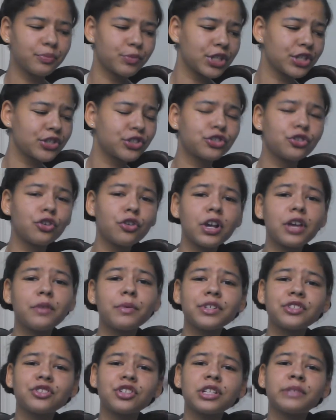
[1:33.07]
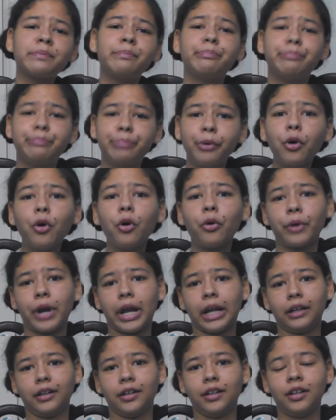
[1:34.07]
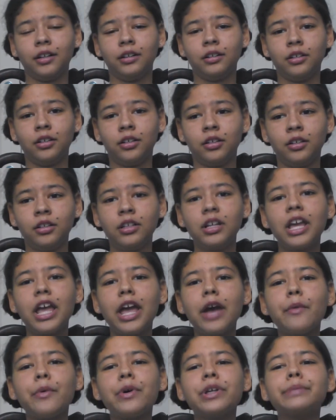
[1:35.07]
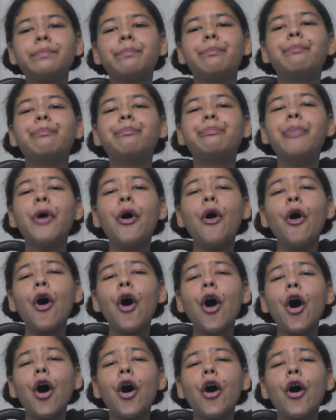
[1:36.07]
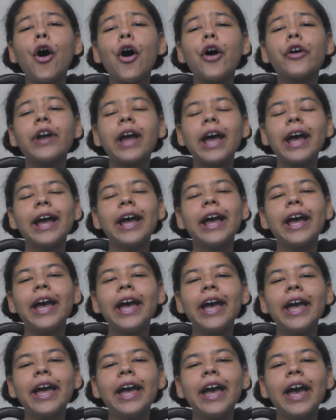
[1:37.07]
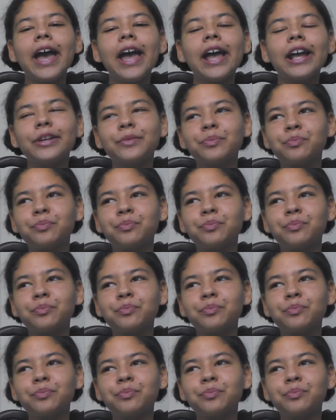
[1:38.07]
story was just boring. It was boring!